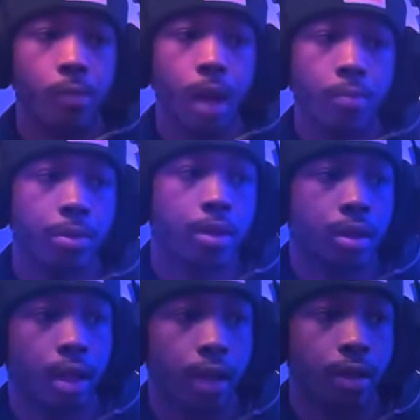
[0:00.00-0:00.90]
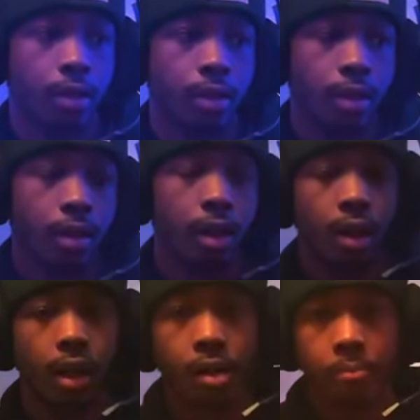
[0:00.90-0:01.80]
rappers is like
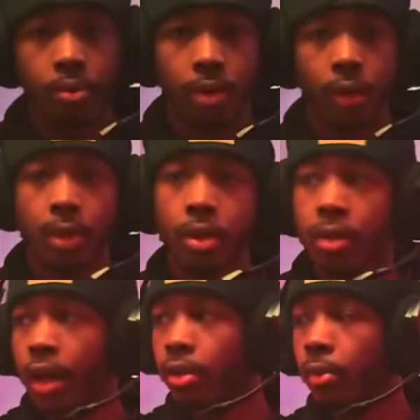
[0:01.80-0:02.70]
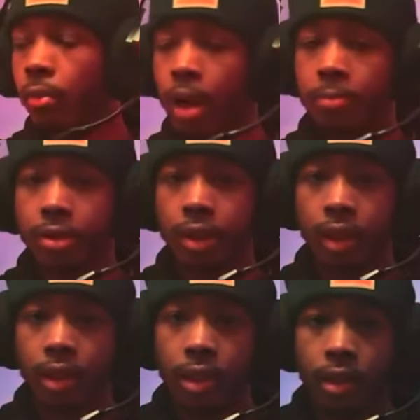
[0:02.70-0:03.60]
humble. Like we don't got no rappers that